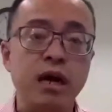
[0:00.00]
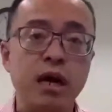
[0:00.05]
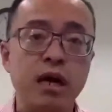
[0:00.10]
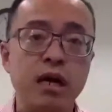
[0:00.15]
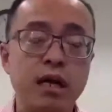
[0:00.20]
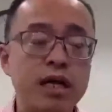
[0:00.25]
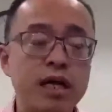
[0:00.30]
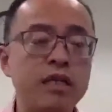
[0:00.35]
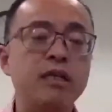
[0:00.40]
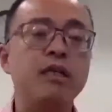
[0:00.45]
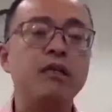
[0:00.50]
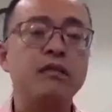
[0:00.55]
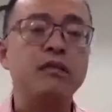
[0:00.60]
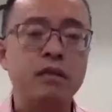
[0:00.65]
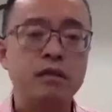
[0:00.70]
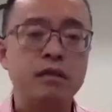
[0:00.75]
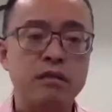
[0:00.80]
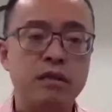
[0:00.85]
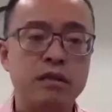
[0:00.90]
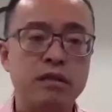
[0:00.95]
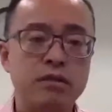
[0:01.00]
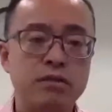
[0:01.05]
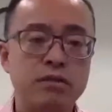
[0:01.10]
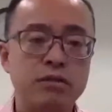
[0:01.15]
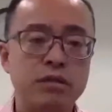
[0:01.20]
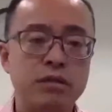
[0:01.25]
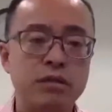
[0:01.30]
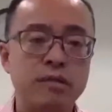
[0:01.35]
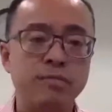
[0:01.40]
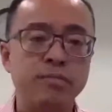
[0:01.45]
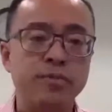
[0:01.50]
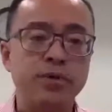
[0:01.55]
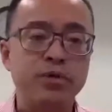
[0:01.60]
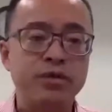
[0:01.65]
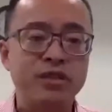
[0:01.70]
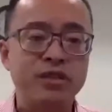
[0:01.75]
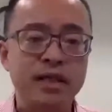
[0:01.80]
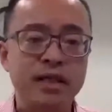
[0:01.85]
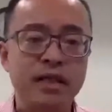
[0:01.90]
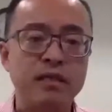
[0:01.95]
leading the industry to
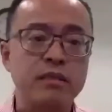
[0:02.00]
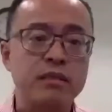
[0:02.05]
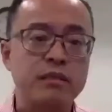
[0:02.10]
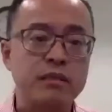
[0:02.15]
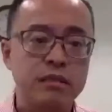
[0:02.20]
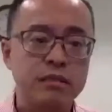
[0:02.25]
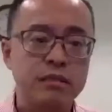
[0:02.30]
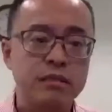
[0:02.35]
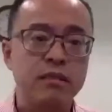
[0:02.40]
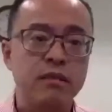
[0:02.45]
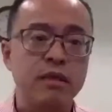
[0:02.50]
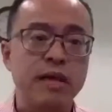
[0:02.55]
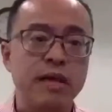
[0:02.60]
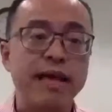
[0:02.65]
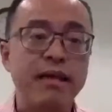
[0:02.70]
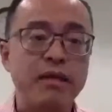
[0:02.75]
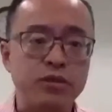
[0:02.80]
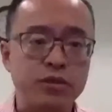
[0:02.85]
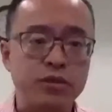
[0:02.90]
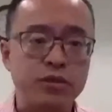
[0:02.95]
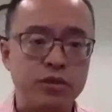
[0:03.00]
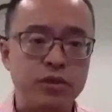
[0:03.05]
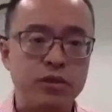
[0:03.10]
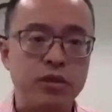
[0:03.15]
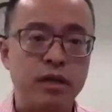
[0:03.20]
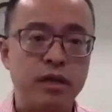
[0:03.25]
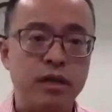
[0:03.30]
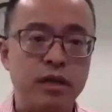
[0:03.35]
the next age.